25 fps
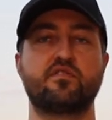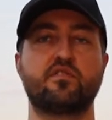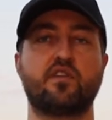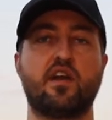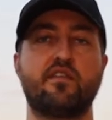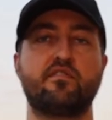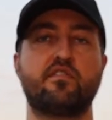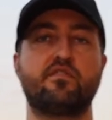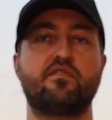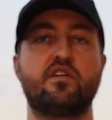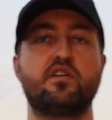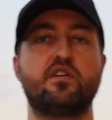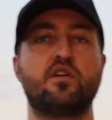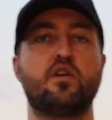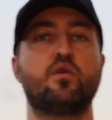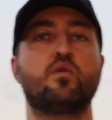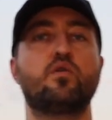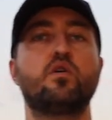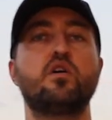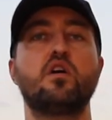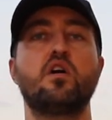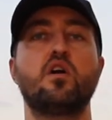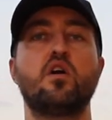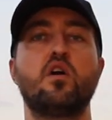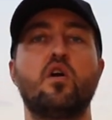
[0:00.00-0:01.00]
Okay, I have a video
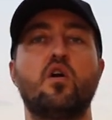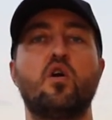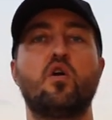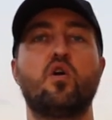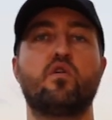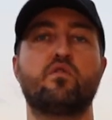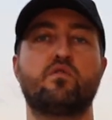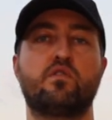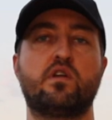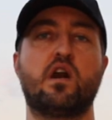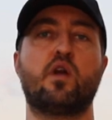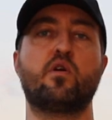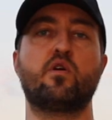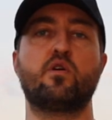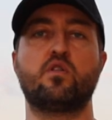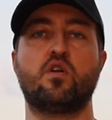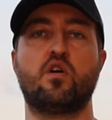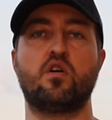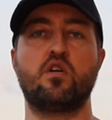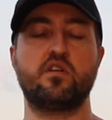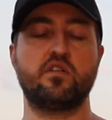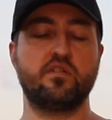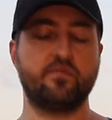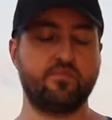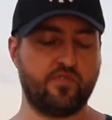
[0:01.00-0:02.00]
over an hour
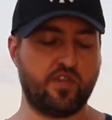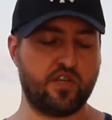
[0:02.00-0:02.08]
long